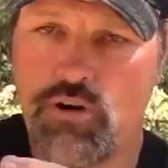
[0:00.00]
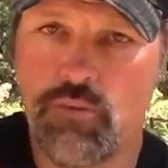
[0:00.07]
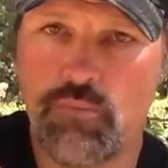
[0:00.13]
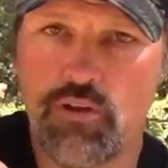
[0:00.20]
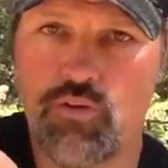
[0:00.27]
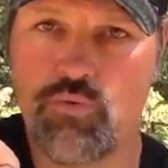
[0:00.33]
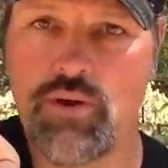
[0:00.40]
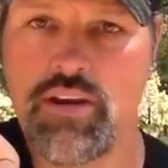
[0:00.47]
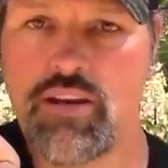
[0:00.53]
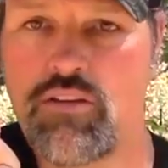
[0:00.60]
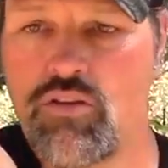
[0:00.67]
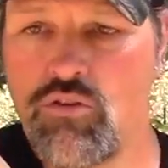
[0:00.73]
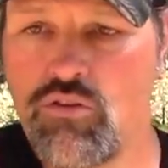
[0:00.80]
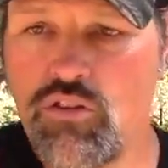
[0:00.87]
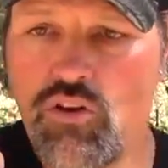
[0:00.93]
Put it between the
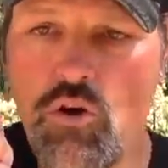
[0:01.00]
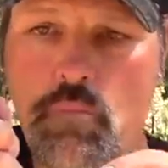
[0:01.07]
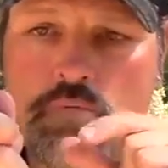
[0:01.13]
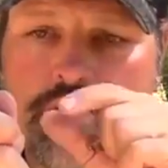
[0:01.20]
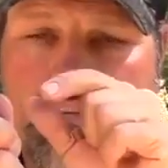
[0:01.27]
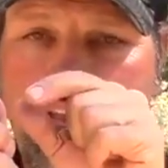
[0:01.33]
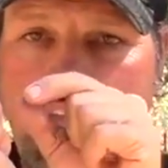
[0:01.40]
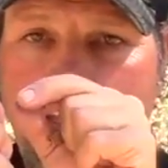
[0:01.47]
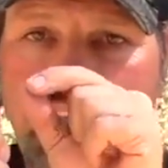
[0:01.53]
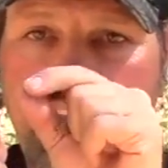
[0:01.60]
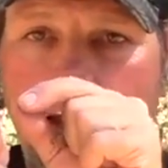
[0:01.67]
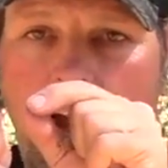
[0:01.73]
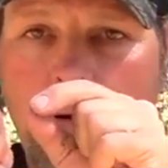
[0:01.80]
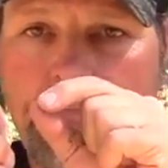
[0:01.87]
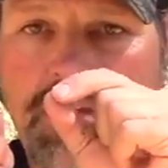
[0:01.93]
two loops, take
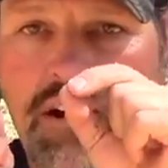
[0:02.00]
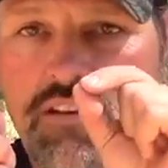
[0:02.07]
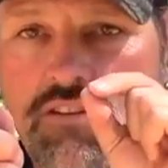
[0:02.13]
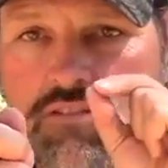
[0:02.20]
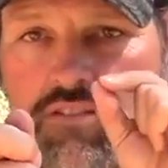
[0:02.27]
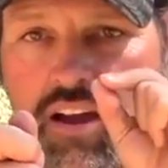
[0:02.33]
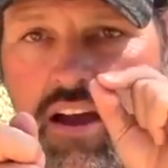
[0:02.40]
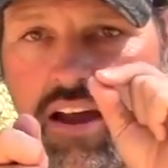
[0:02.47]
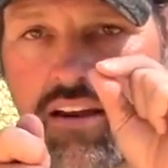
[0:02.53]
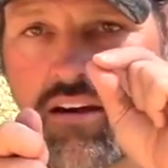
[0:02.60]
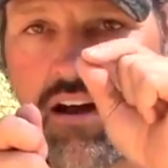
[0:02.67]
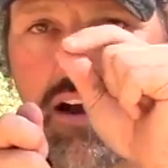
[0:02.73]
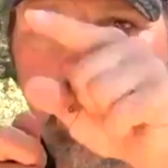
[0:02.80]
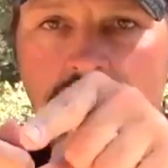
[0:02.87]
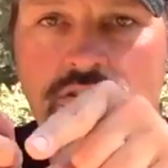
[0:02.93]
the object you're tying
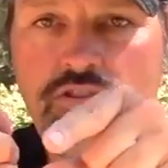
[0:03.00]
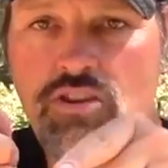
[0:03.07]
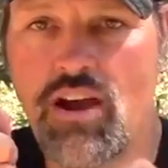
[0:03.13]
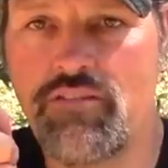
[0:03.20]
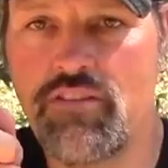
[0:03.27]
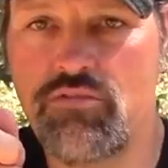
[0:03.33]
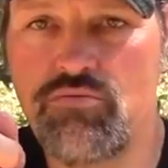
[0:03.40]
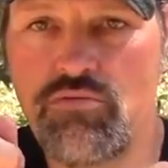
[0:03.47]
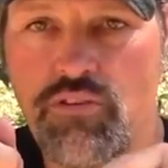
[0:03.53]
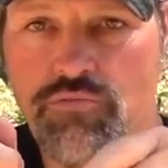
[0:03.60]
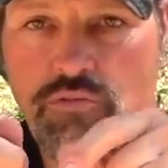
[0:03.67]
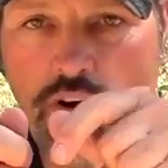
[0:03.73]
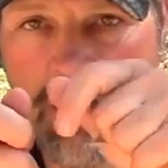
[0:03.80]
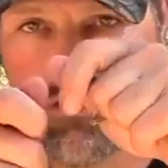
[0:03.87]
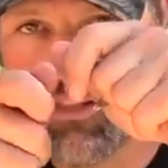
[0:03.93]
on, shove it through the
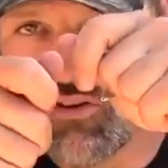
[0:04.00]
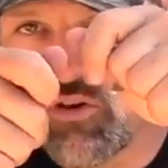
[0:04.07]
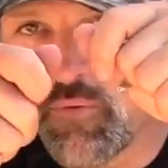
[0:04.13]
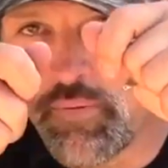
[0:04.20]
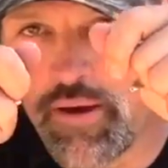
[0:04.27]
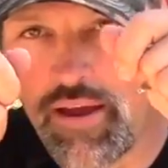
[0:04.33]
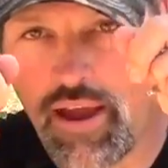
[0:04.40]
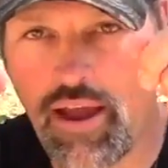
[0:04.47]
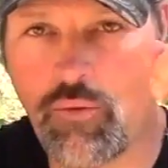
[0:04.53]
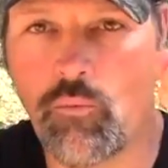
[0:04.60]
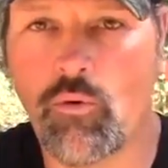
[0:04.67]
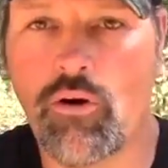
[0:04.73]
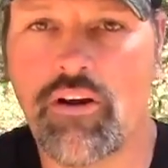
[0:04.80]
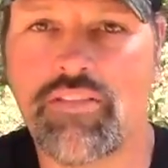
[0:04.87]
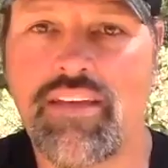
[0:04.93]
far loop,
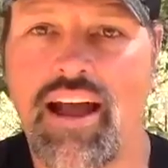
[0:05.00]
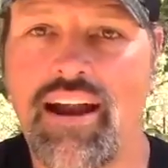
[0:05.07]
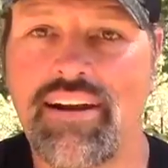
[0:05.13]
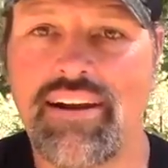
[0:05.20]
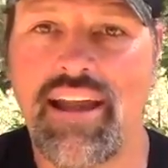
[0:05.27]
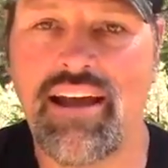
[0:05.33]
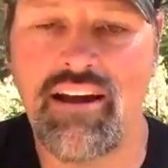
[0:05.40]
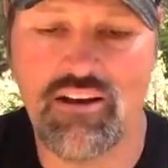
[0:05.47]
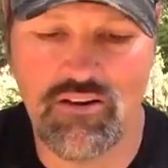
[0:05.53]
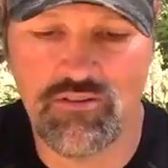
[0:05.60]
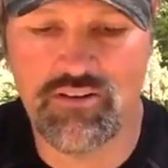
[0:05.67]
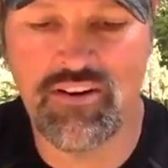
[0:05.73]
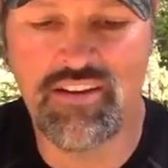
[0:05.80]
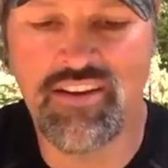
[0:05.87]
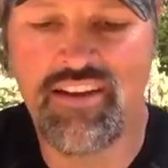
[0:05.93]
and work that
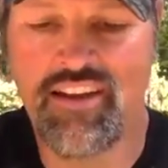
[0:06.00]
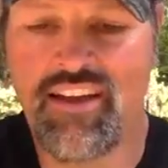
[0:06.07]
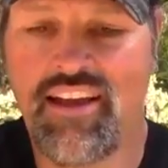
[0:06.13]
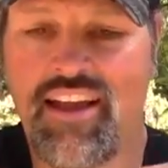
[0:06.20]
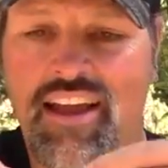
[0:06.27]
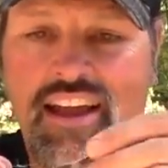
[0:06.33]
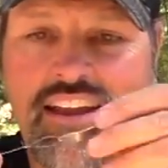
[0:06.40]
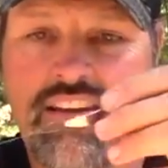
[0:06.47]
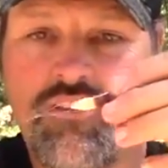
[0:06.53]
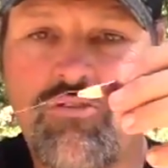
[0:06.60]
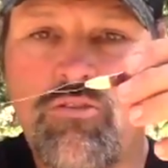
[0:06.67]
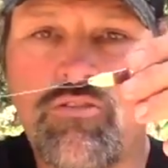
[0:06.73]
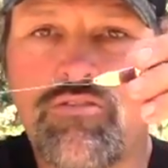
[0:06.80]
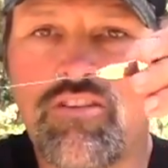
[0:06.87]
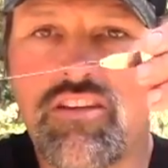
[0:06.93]
down, and
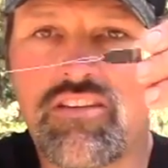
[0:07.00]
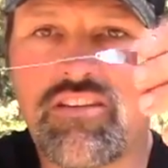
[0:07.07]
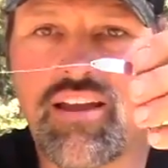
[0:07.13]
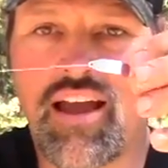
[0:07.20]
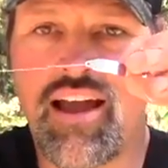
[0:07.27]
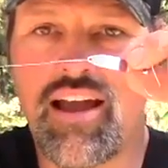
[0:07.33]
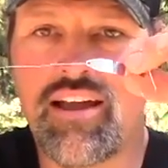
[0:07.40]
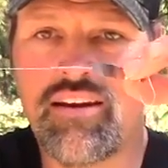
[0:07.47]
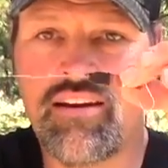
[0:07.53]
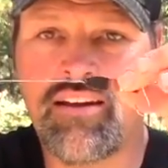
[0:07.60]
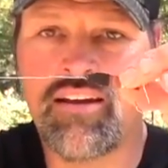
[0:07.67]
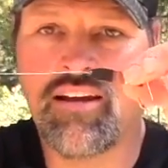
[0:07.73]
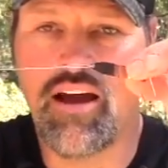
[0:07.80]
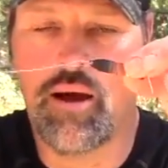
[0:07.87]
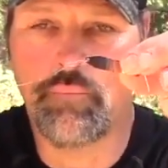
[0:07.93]
you have just tied
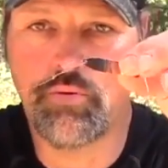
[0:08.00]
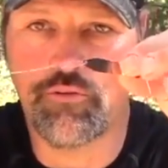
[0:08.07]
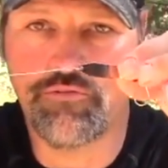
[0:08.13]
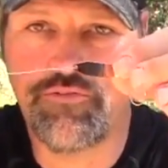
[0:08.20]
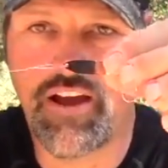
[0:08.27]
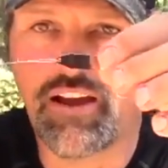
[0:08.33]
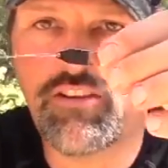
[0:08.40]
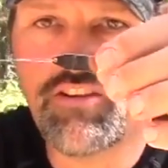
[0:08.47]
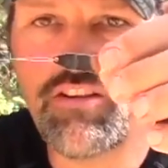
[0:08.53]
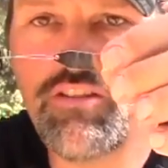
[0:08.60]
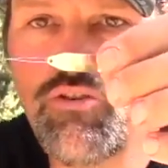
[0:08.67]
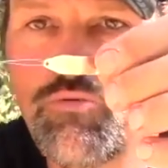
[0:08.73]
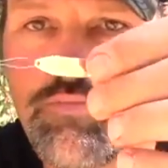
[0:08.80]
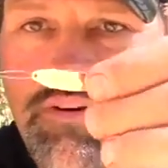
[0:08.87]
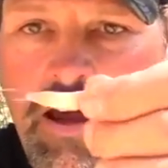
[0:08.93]
a perfection
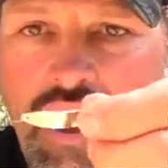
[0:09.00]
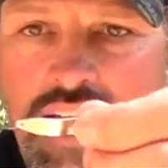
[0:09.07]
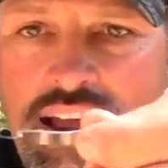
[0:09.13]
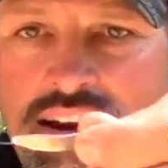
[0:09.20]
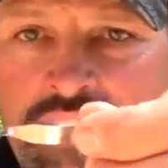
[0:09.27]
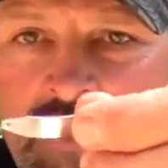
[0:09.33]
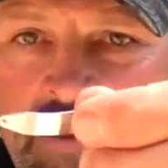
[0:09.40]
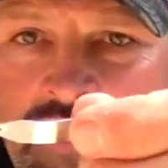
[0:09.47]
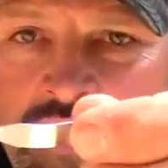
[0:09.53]
loop knot.